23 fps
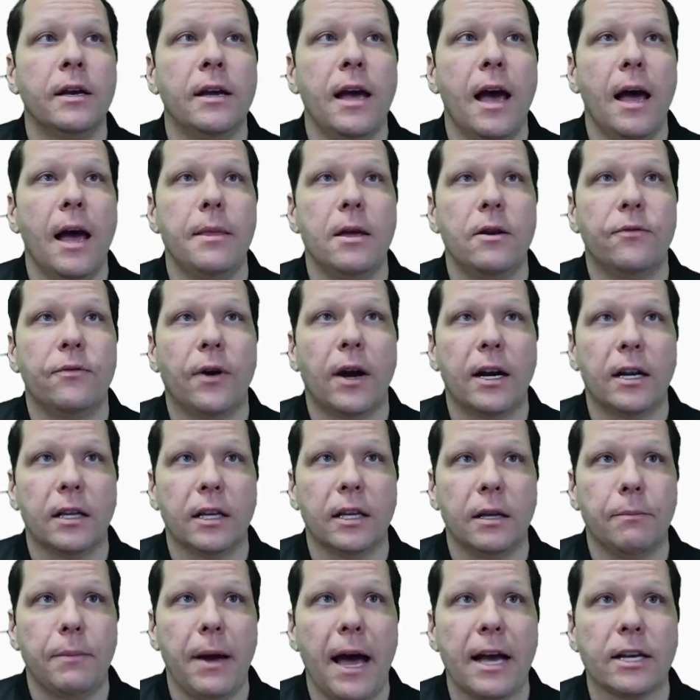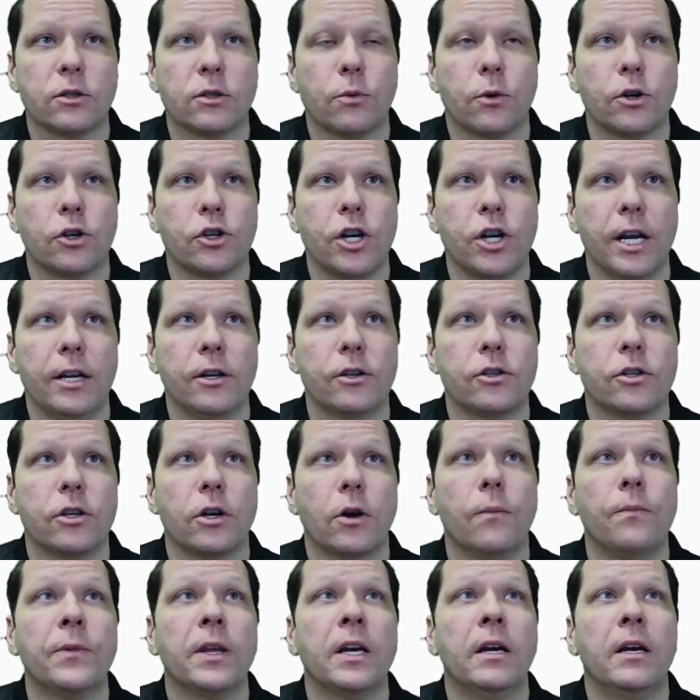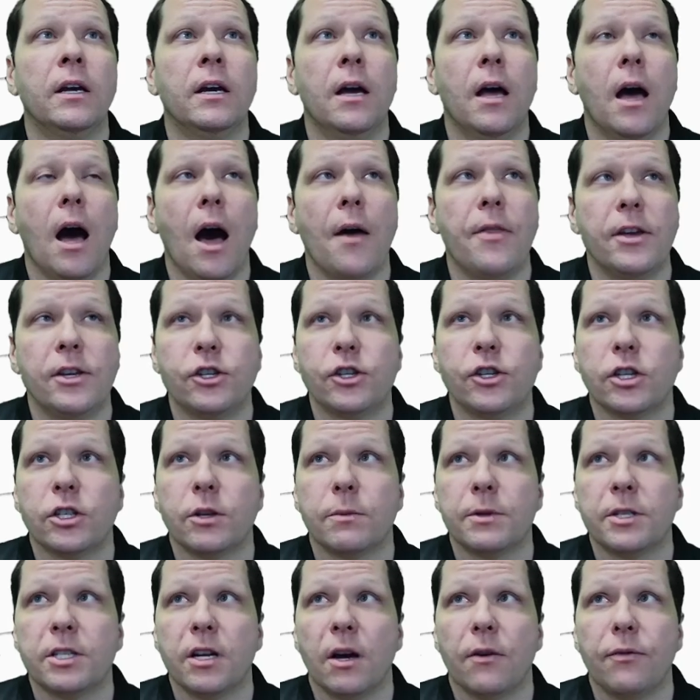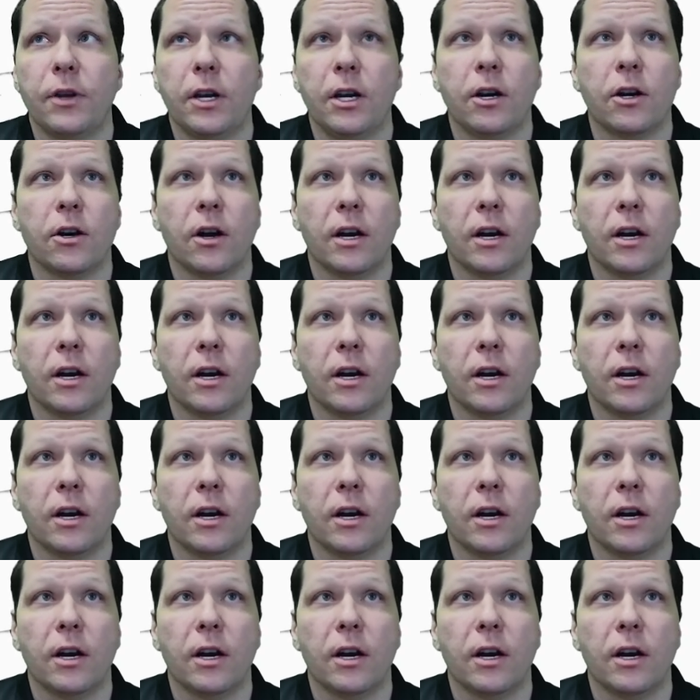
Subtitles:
And then finally, password change. So this is just some stuff here.